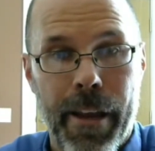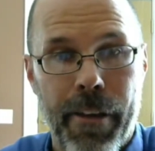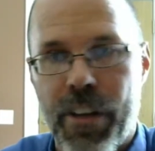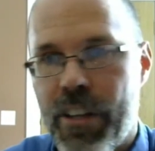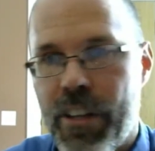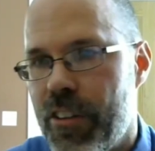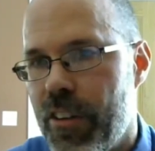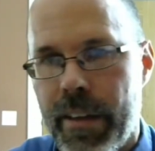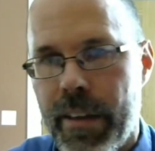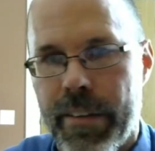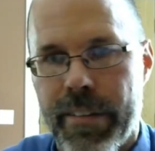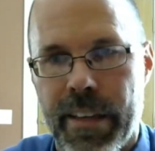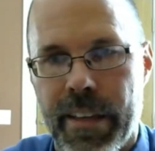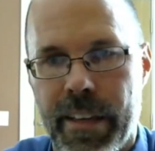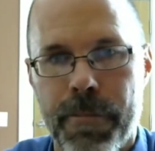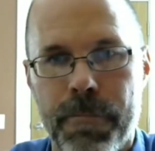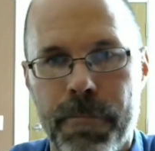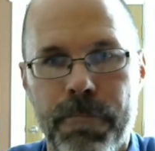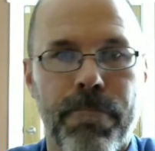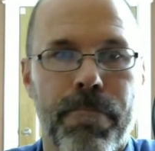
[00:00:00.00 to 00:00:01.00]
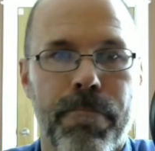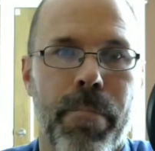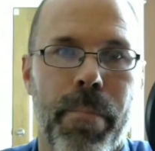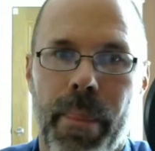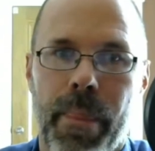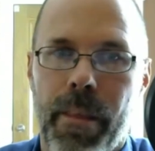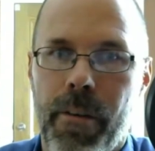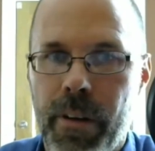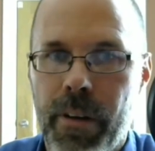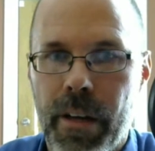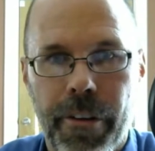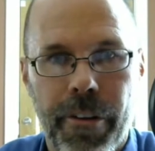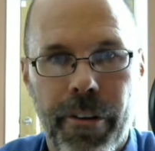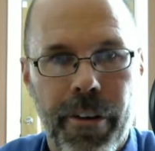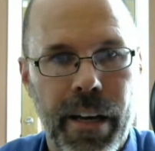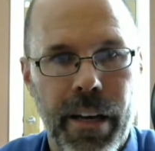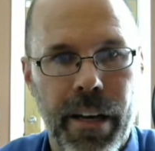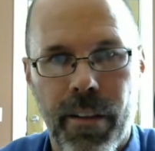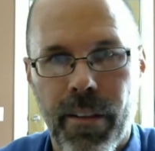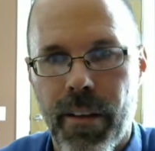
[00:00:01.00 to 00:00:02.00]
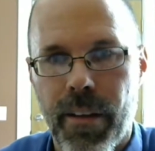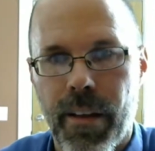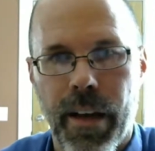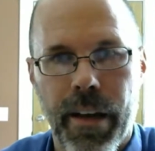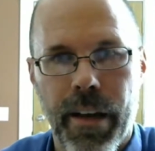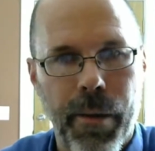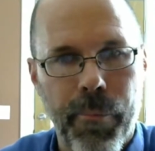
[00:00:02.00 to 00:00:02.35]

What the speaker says: If it doesn't, well, they're out of luck.